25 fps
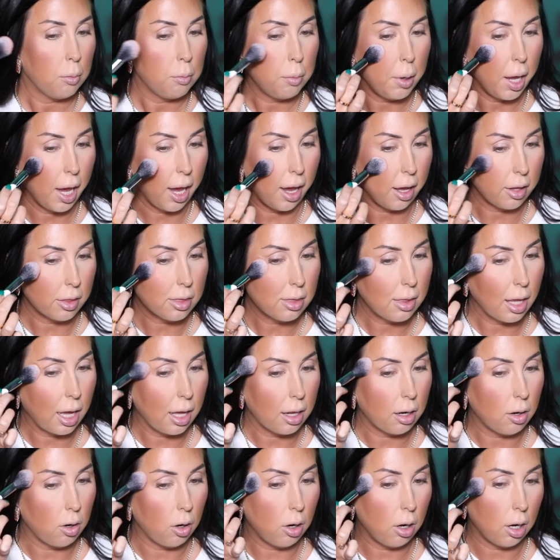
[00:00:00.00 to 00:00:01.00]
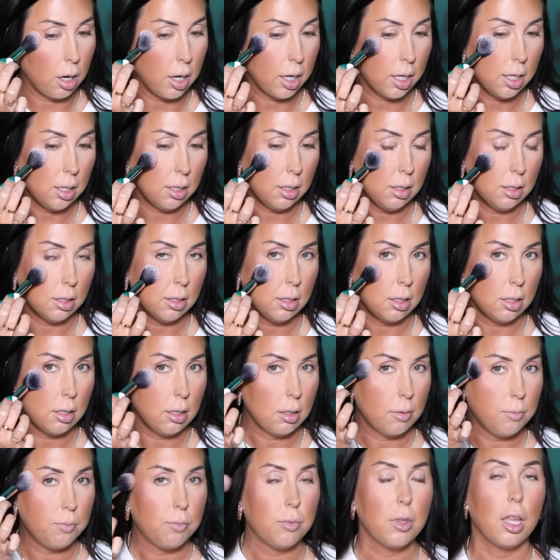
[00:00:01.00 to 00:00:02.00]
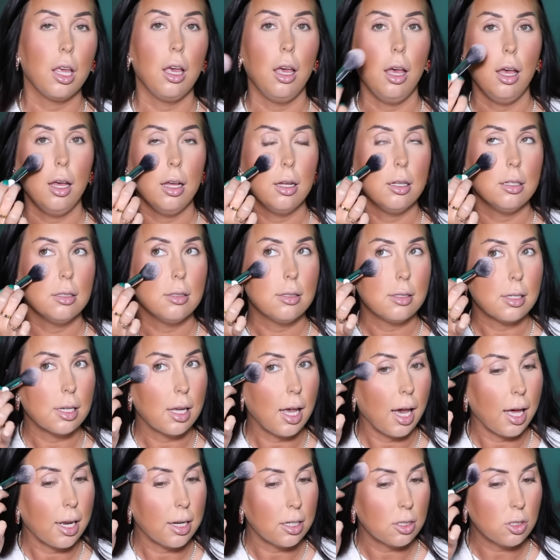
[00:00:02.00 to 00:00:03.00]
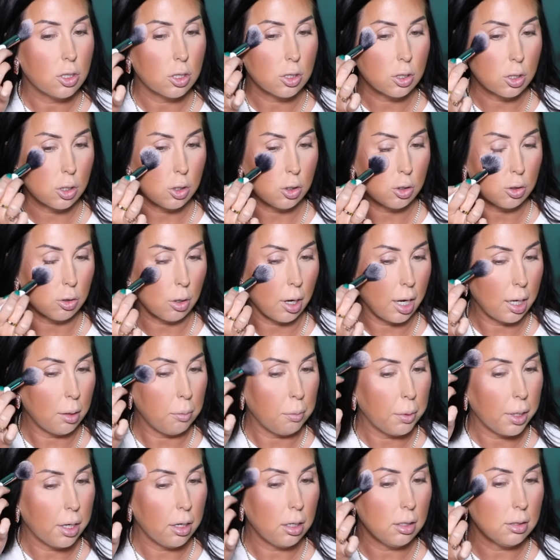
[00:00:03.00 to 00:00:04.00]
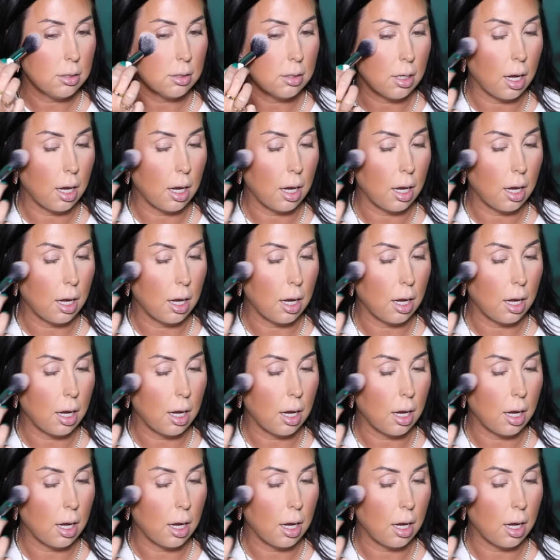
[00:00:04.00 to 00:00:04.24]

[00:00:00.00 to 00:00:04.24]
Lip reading: pat that on. to kind of just drape it on